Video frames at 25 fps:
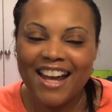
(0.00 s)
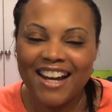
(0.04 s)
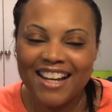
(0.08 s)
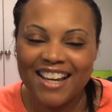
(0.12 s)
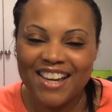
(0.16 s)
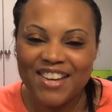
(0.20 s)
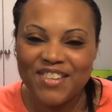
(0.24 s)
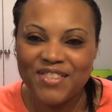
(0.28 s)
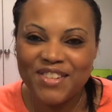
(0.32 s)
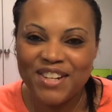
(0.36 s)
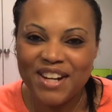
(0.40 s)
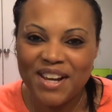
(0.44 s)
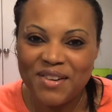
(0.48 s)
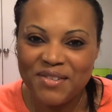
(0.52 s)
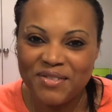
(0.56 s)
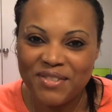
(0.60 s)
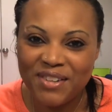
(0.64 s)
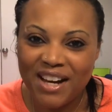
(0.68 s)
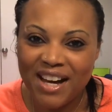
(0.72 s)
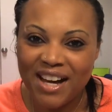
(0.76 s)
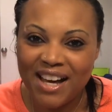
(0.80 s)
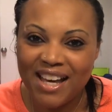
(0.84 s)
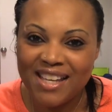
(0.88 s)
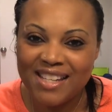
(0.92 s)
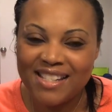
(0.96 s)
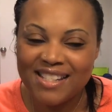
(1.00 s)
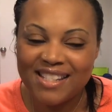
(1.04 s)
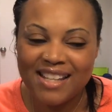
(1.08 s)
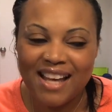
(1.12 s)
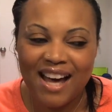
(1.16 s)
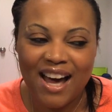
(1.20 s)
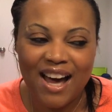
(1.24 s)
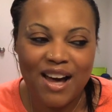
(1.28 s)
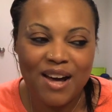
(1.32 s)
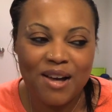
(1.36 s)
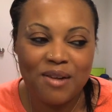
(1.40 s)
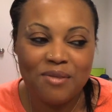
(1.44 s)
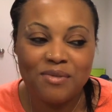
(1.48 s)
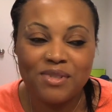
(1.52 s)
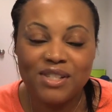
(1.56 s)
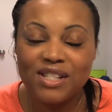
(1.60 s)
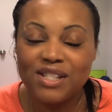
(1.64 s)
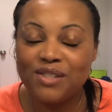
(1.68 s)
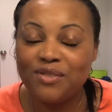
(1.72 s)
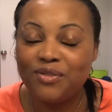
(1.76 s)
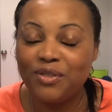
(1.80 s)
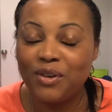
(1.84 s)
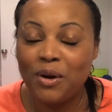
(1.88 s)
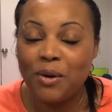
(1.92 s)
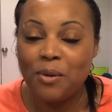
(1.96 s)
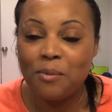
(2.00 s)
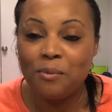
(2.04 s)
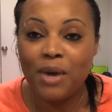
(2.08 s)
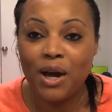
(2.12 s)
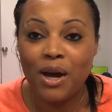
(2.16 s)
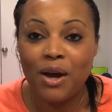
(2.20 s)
giving advice, just from